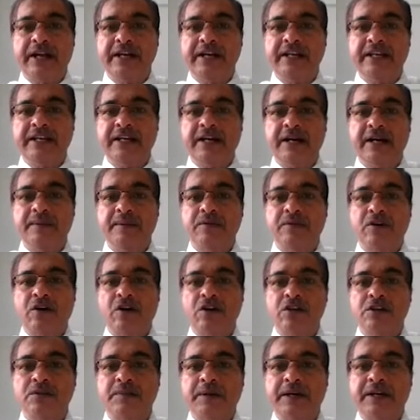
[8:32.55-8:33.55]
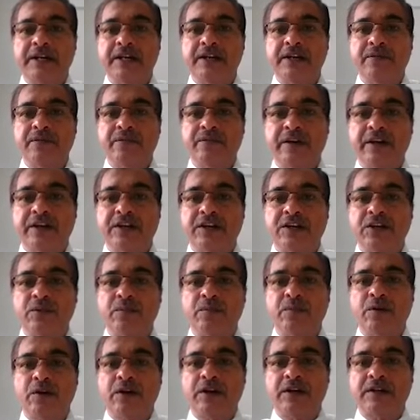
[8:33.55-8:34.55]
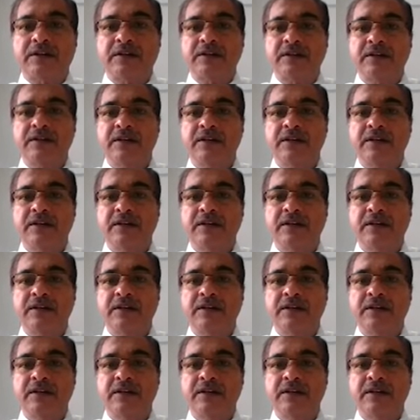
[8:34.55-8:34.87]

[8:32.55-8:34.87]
any harm caused by defective product